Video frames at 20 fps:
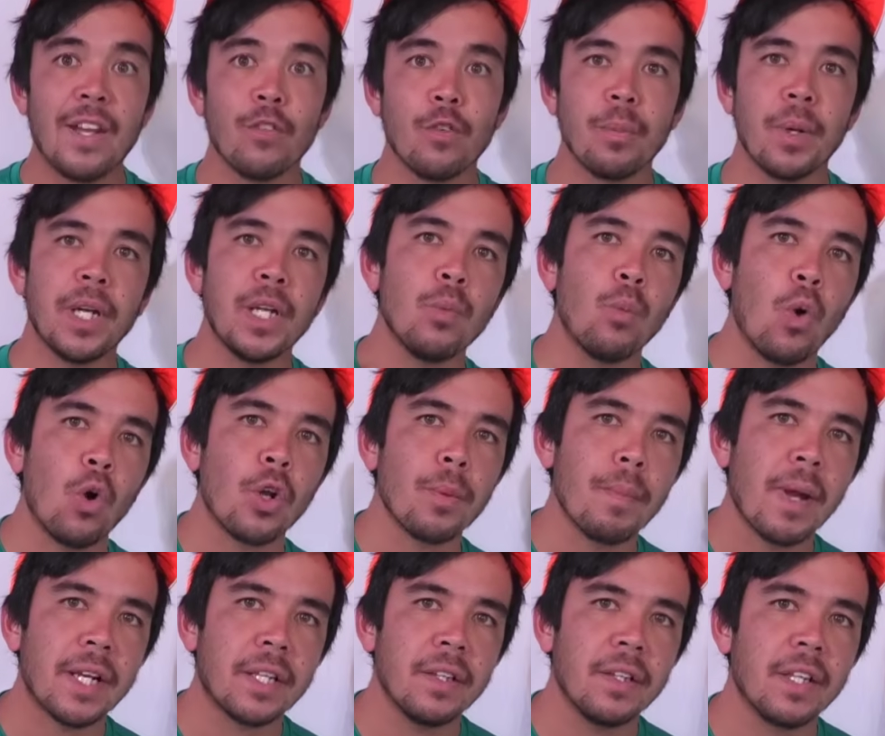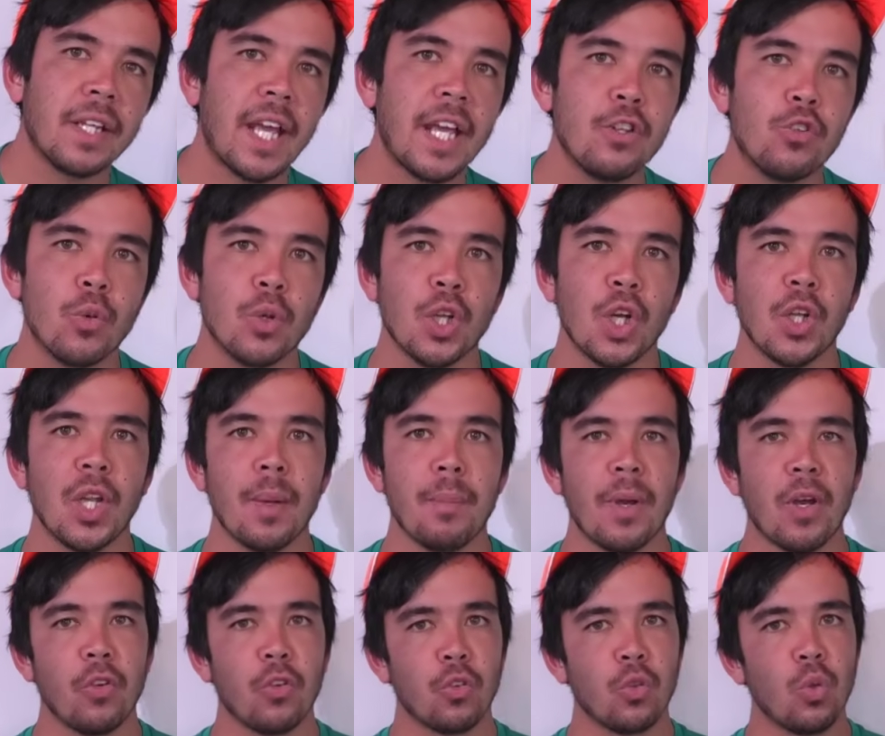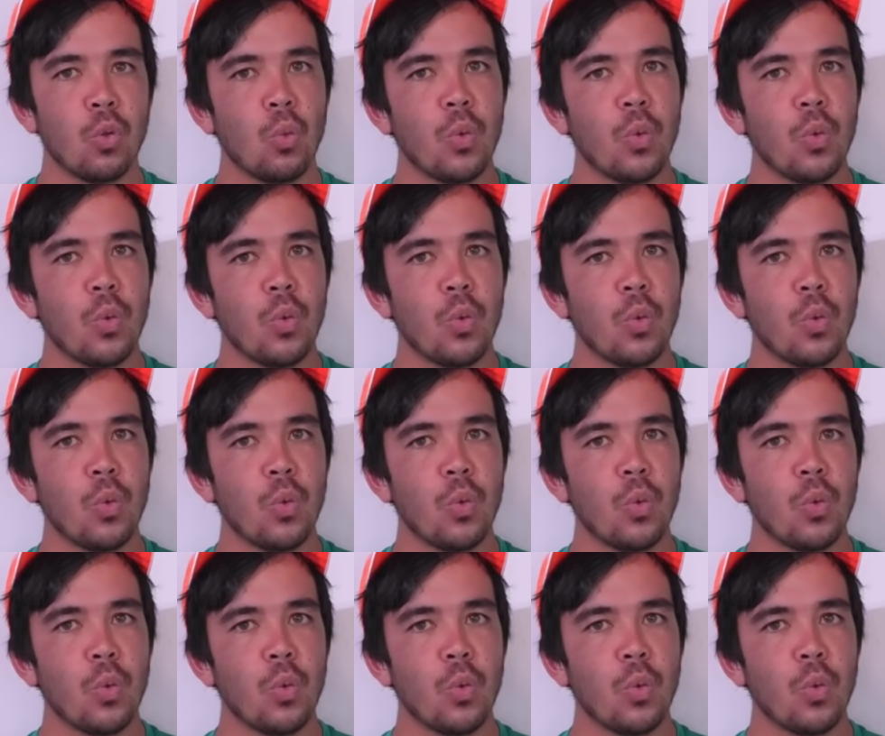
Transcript: everybody, welcome back to the K2N Online Paddle School.